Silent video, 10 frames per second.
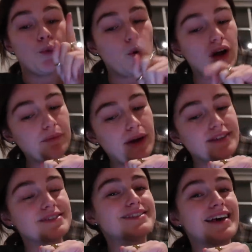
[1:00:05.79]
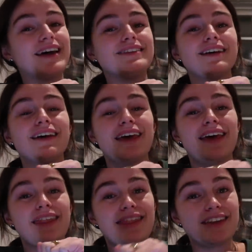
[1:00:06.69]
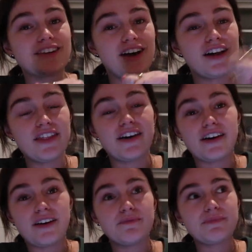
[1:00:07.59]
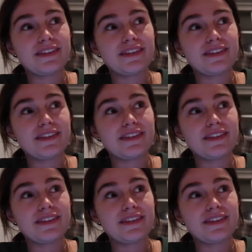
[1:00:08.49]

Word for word: One person said the the